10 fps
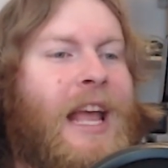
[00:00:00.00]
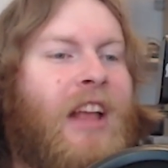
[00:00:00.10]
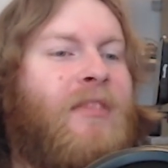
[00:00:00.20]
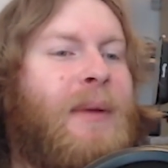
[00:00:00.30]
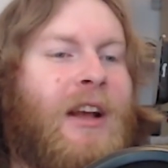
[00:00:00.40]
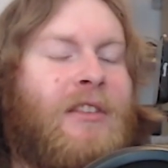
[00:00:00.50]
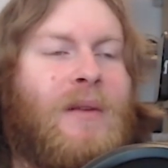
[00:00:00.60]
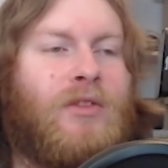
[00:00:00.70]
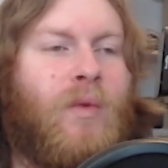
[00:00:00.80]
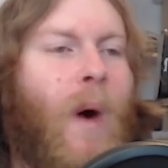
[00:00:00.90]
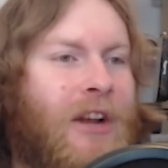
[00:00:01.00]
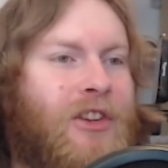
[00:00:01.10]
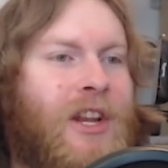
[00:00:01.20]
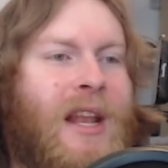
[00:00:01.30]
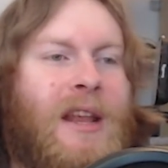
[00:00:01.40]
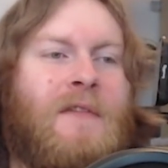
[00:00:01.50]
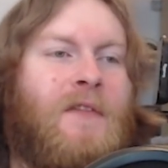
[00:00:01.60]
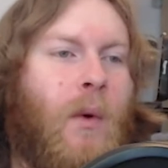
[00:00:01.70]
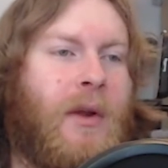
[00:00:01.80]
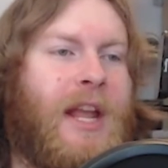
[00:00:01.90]
is because I was watching it in
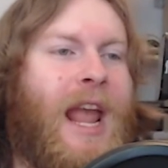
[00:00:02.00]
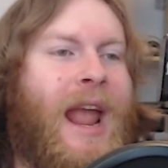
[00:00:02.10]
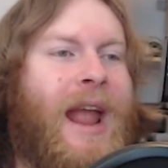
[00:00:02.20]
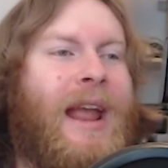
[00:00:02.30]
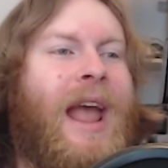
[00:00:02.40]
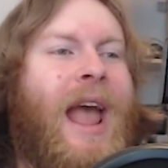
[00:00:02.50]
4K.